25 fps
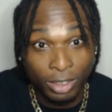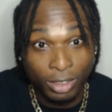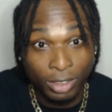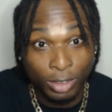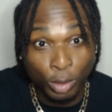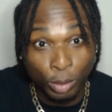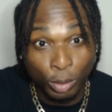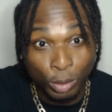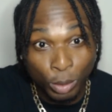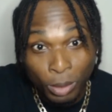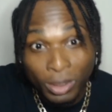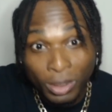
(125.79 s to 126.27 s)

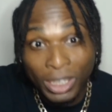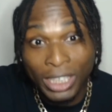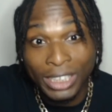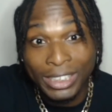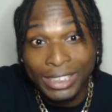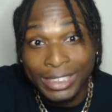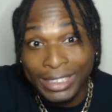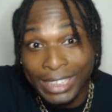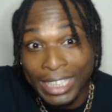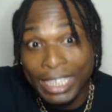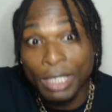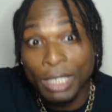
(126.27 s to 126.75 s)
So you
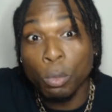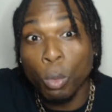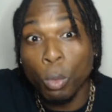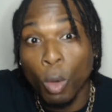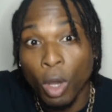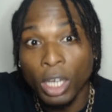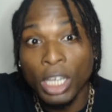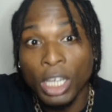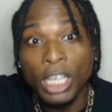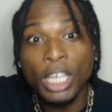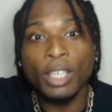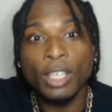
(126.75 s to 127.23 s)
can see
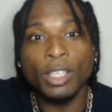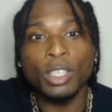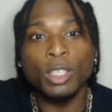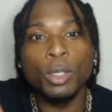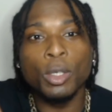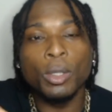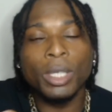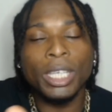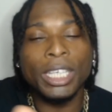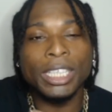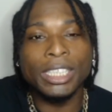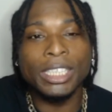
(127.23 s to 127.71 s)

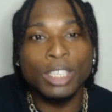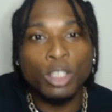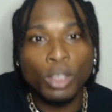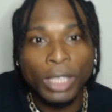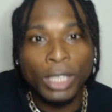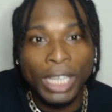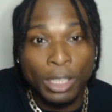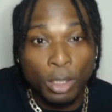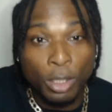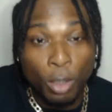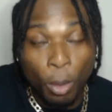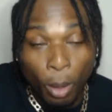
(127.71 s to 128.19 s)
you can
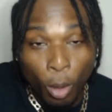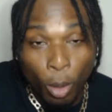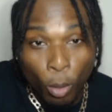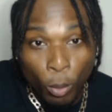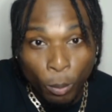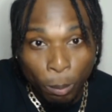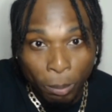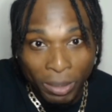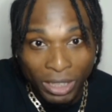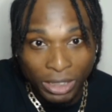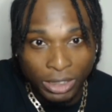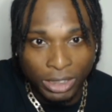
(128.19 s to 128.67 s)
look at your
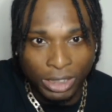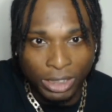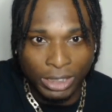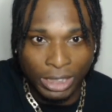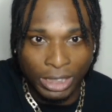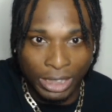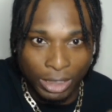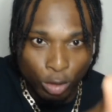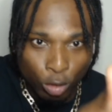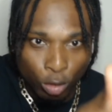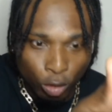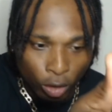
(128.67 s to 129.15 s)
old pictures
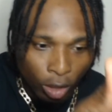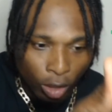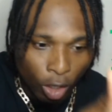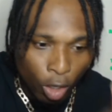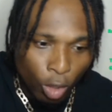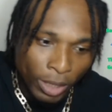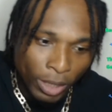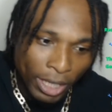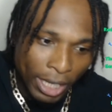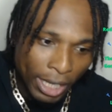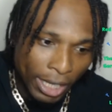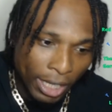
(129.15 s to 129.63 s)
and look,
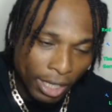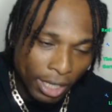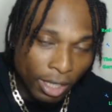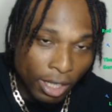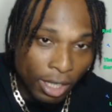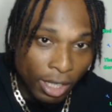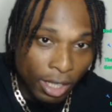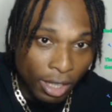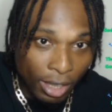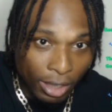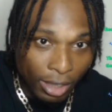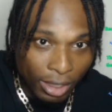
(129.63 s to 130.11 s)
okay,
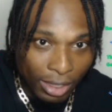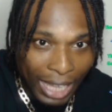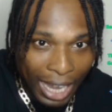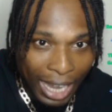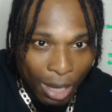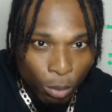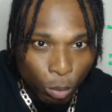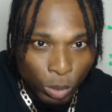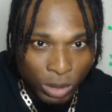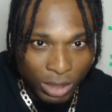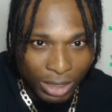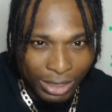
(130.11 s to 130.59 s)

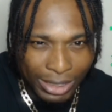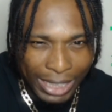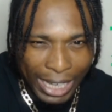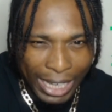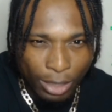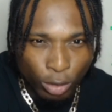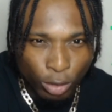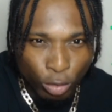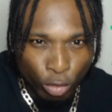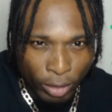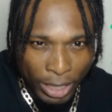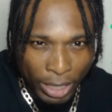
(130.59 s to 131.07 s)
that wasn't
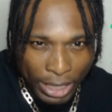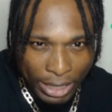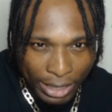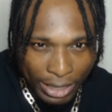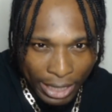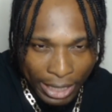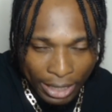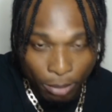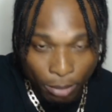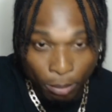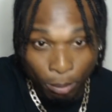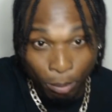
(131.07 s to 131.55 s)
that great
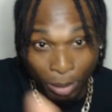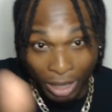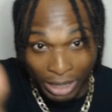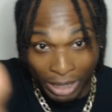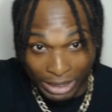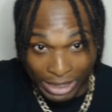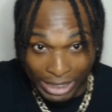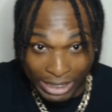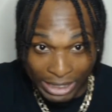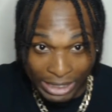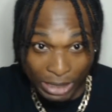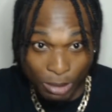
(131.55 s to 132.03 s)
then,
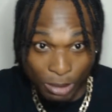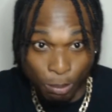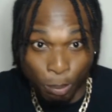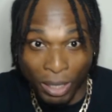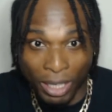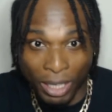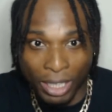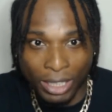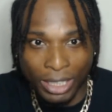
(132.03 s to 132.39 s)
but this is better now.